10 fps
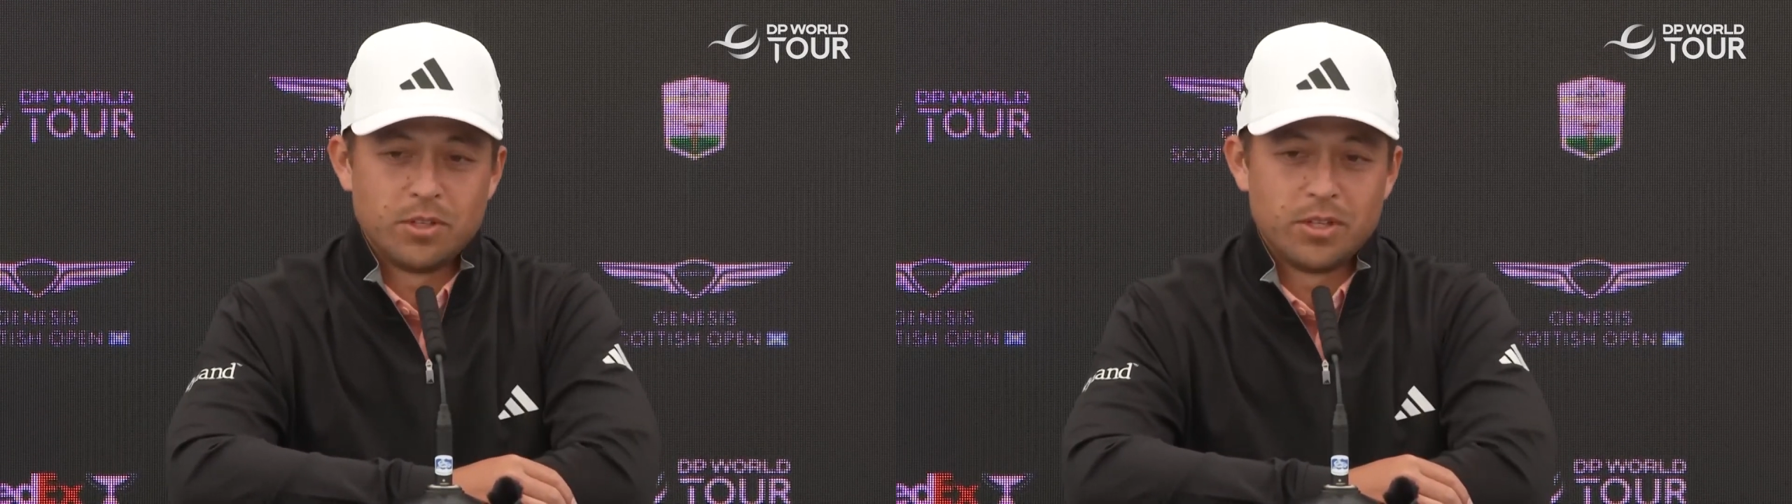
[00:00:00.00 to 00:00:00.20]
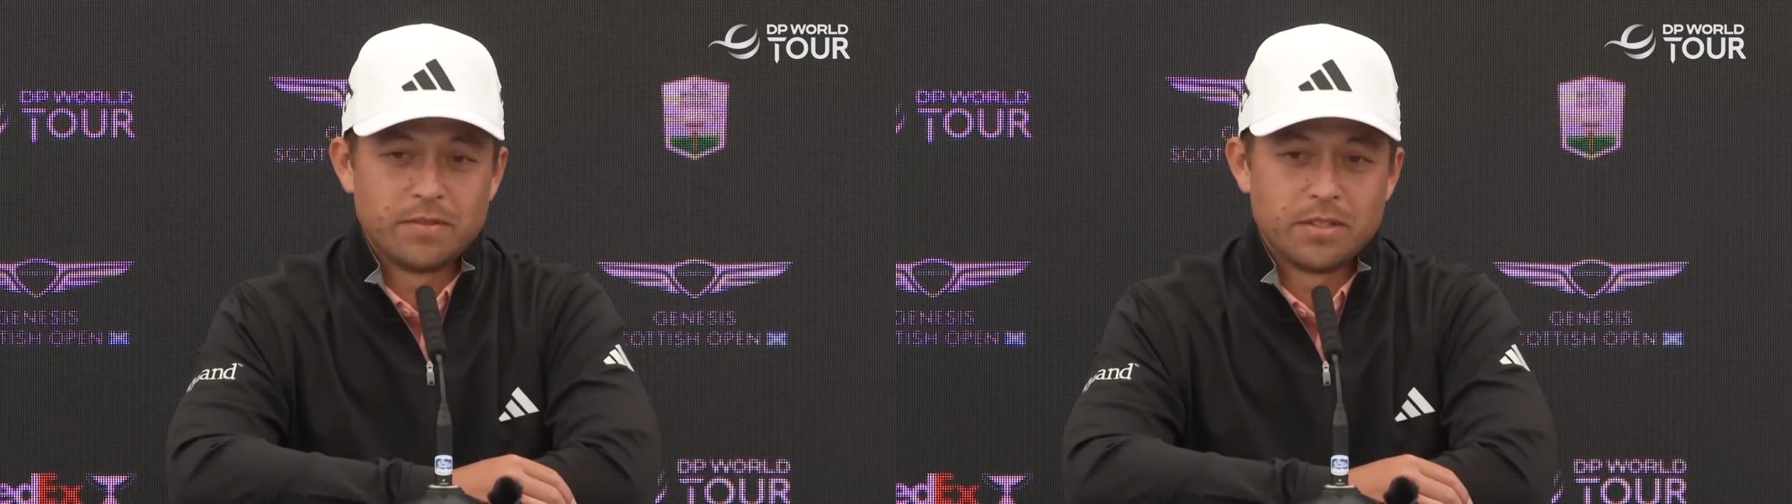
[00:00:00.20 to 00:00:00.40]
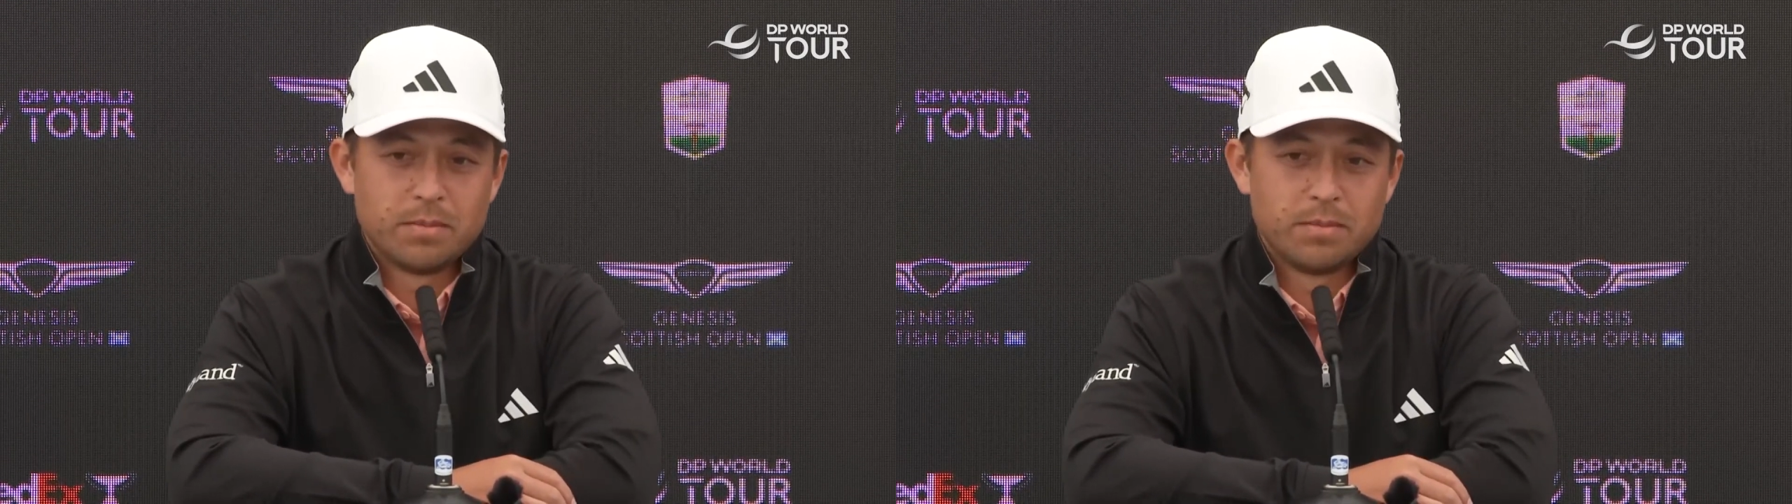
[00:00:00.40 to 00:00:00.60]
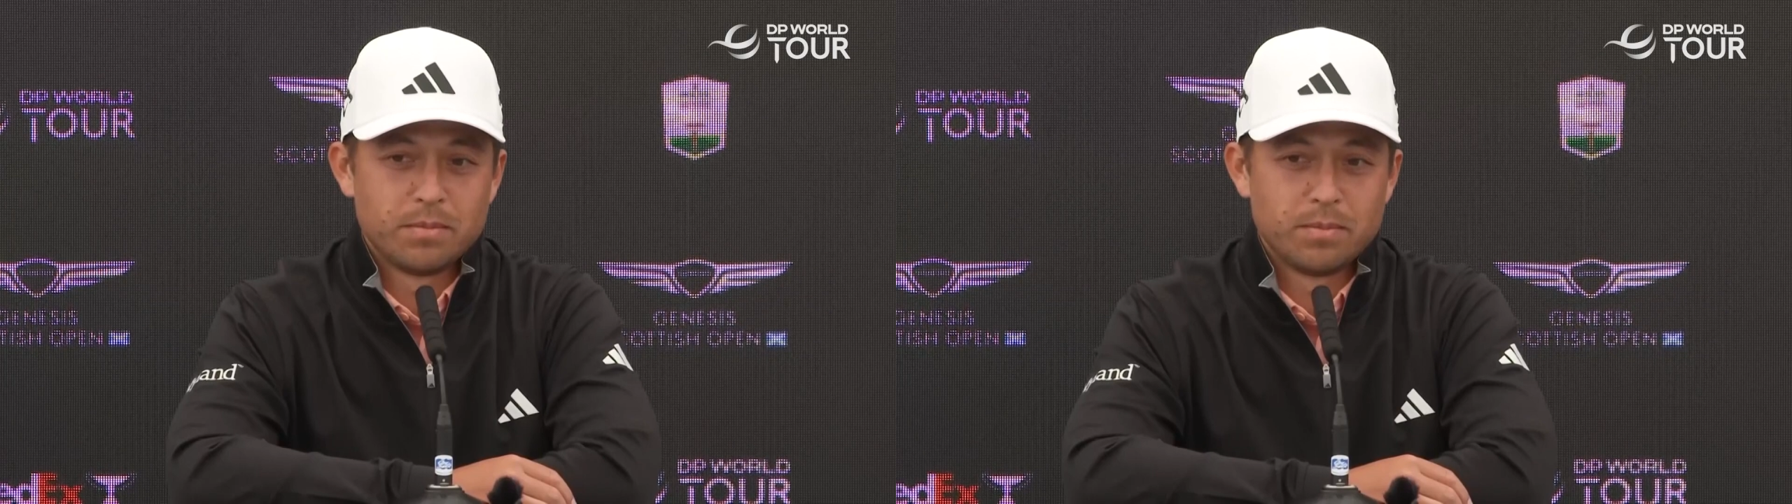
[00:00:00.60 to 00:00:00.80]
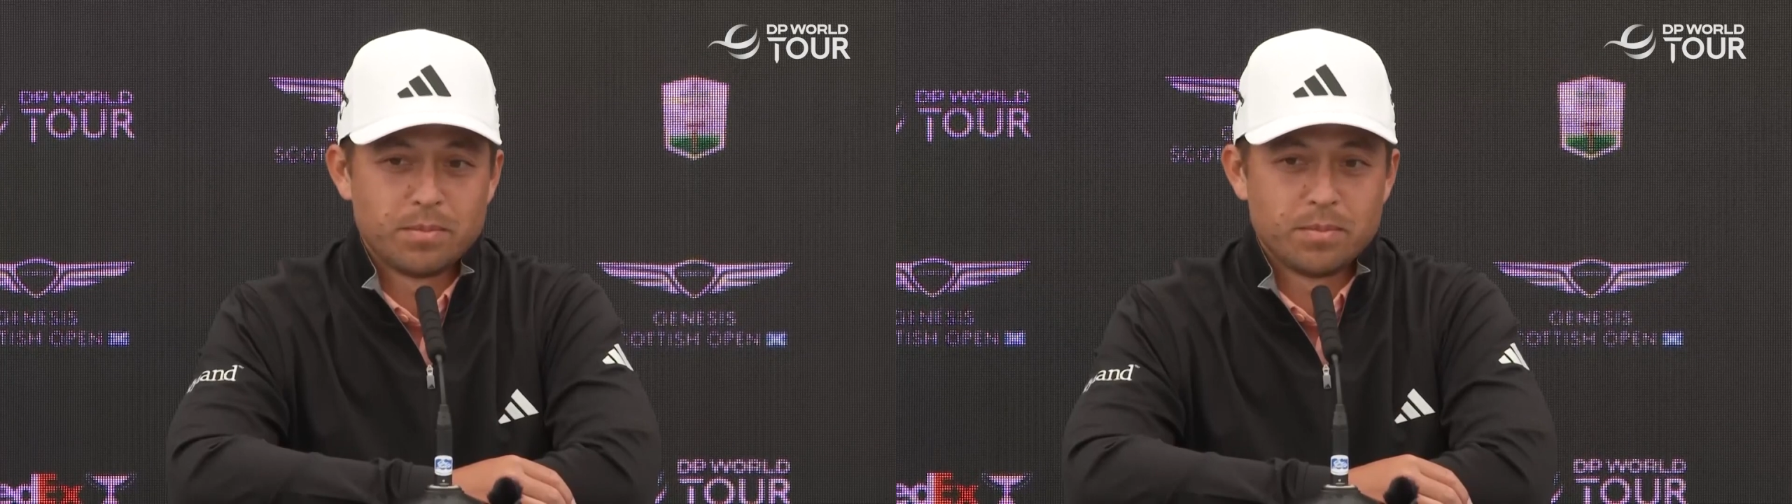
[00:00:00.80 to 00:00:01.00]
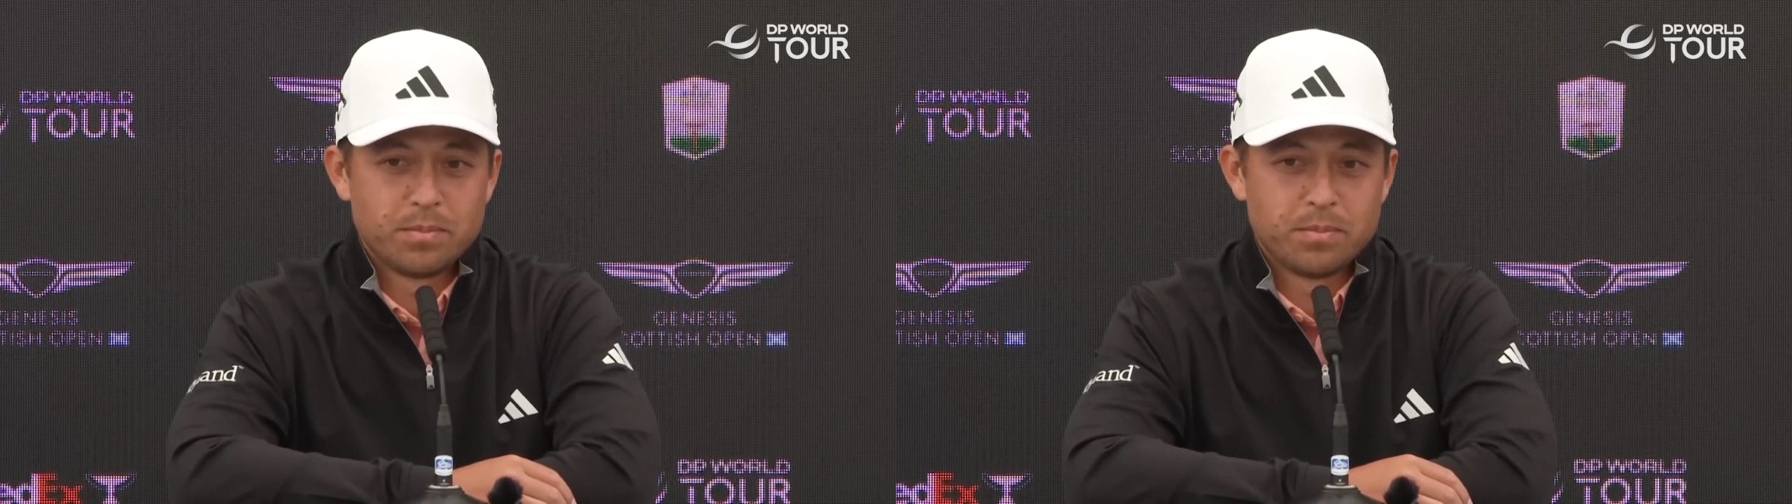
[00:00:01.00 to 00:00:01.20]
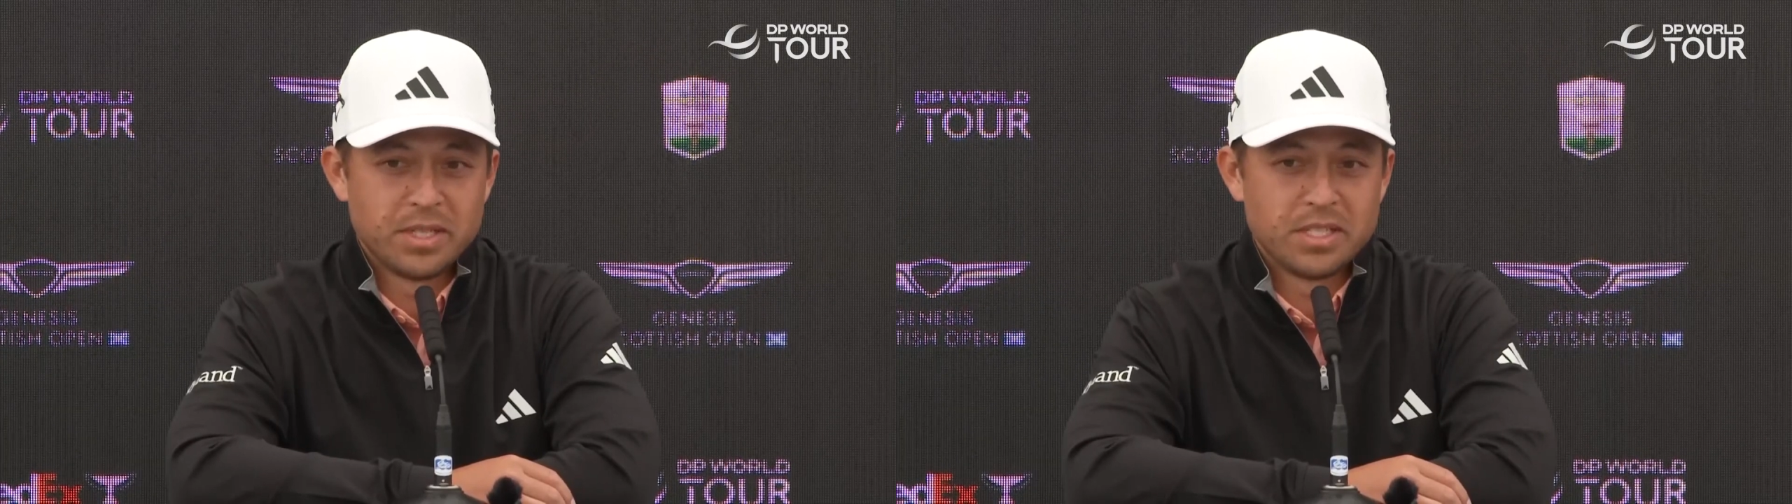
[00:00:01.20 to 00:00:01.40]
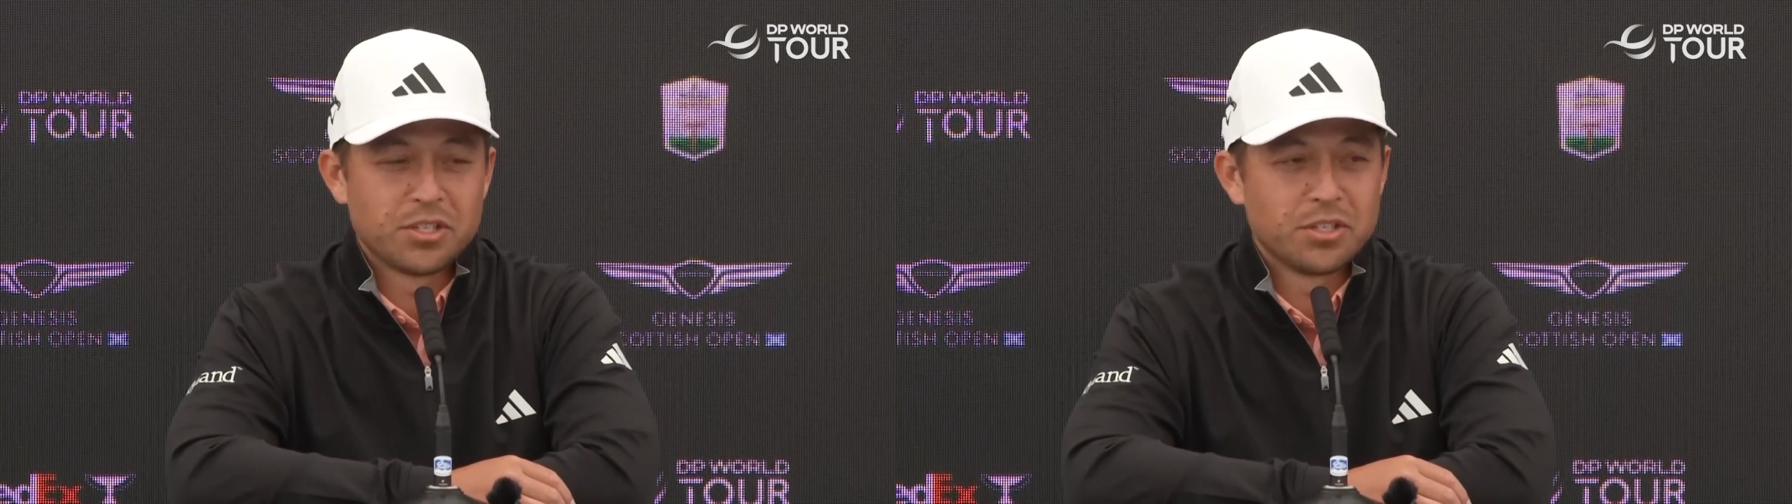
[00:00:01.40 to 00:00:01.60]
you have to
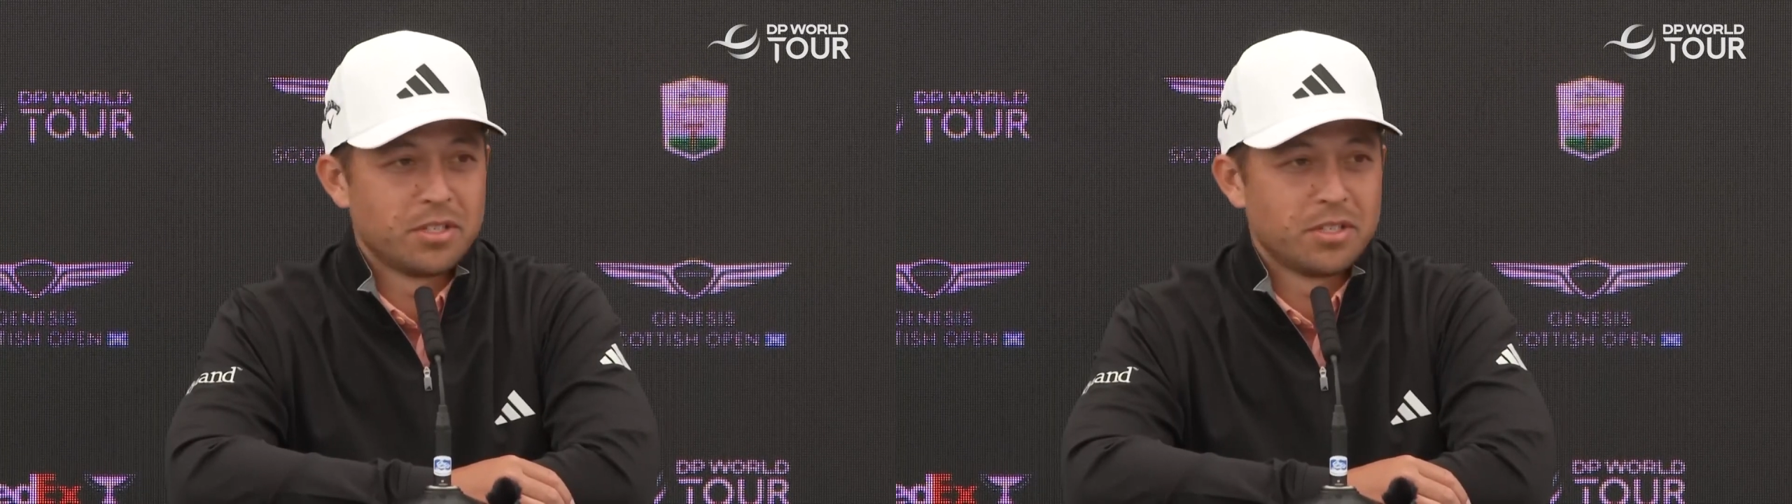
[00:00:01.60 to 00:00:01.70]
position